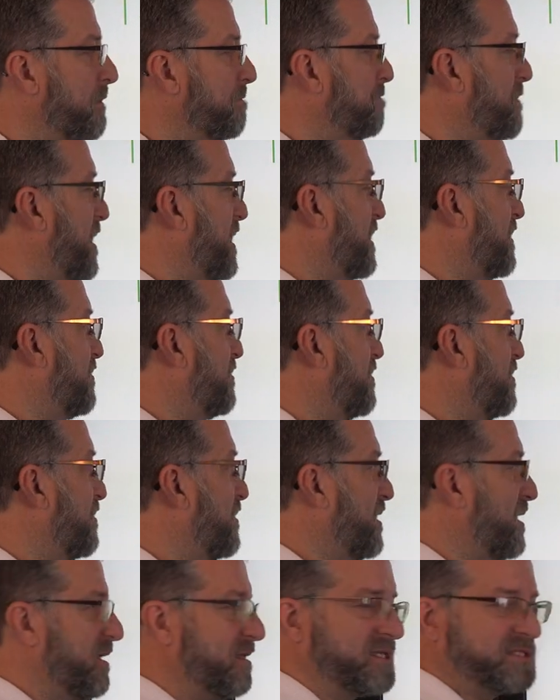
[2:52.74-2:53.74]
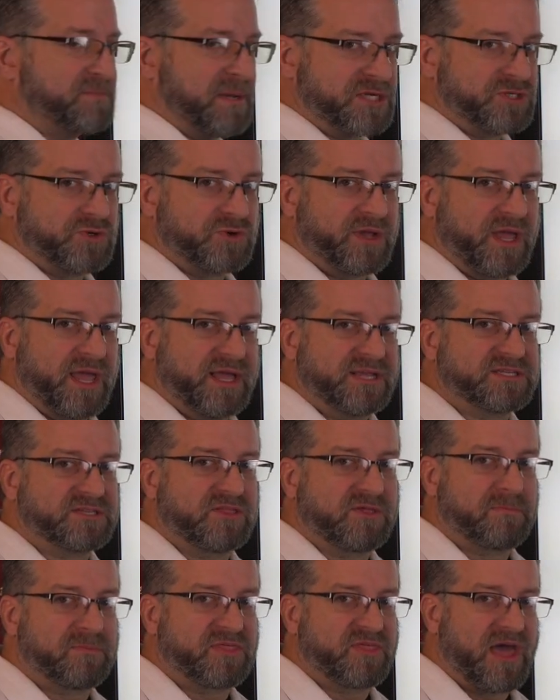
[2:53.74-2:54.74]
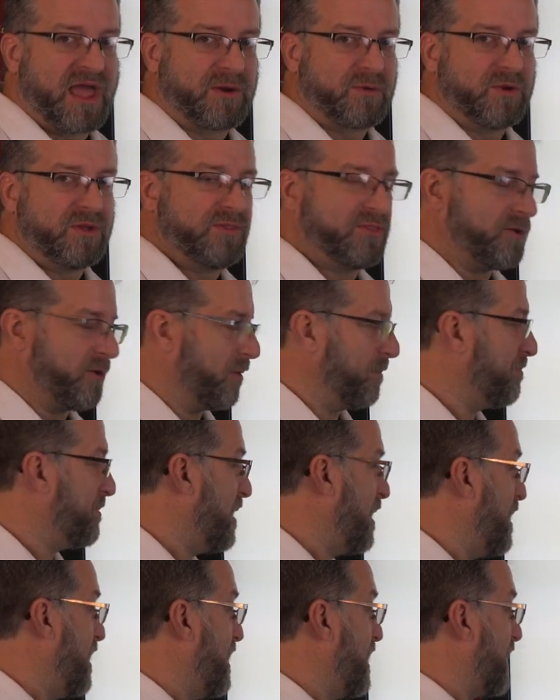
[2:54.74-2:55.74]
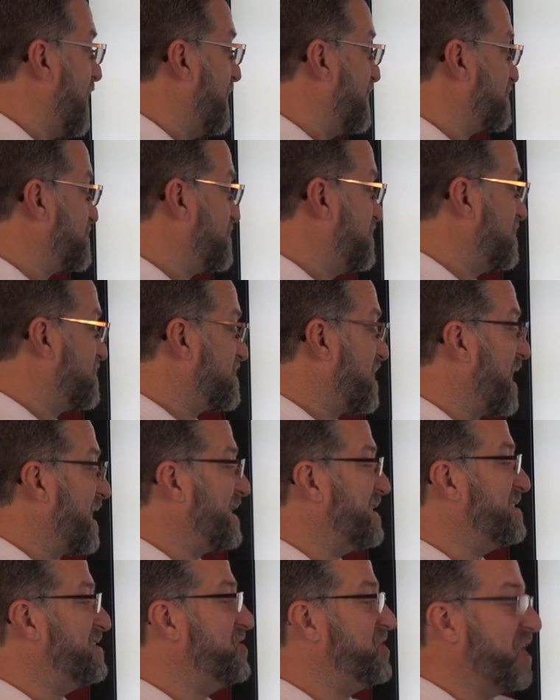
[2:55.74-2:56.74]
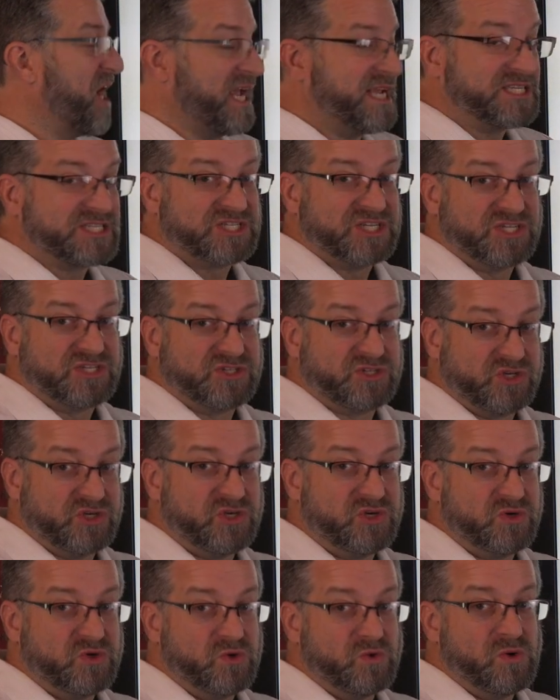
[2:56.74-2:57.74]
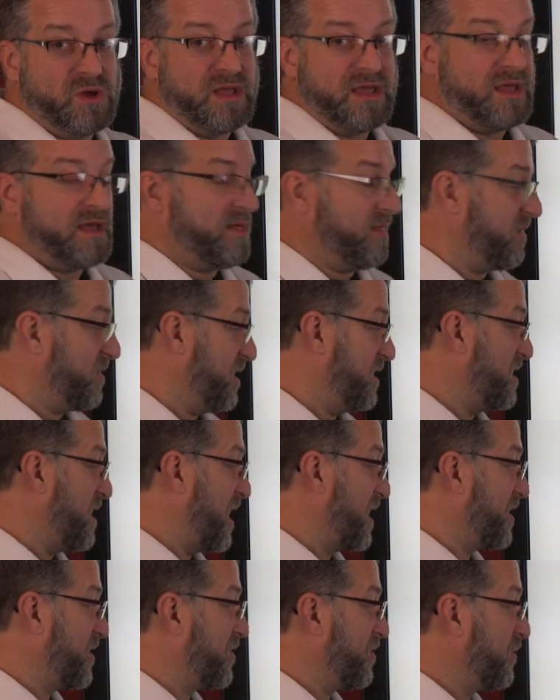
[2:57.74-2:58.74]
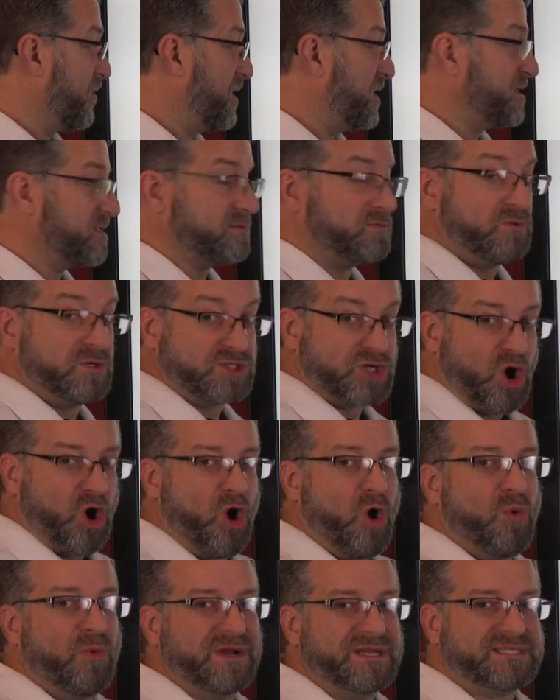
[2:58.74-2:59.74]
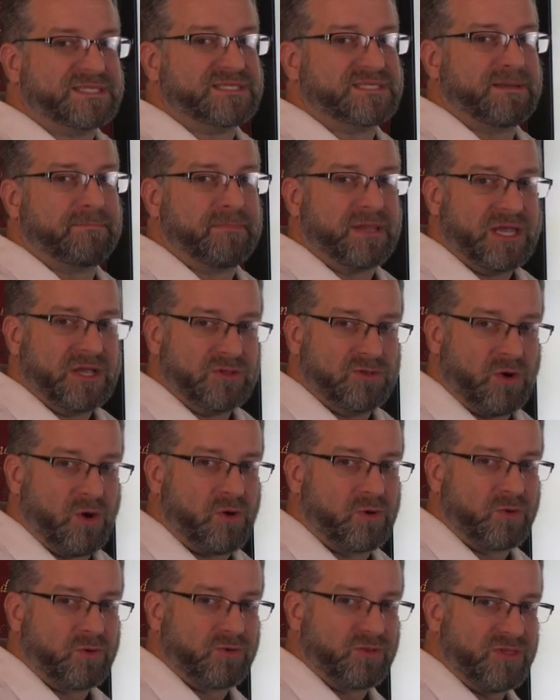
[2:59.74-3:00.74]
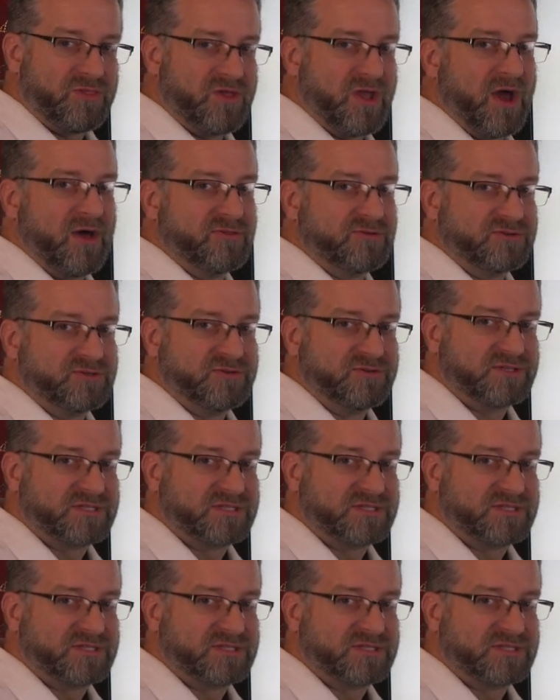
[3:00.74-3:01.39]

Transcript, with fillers: But in the special case of the Pythagorean theorem, it's the side adjacent to the 90 degrees, which always ends up being longer than the other two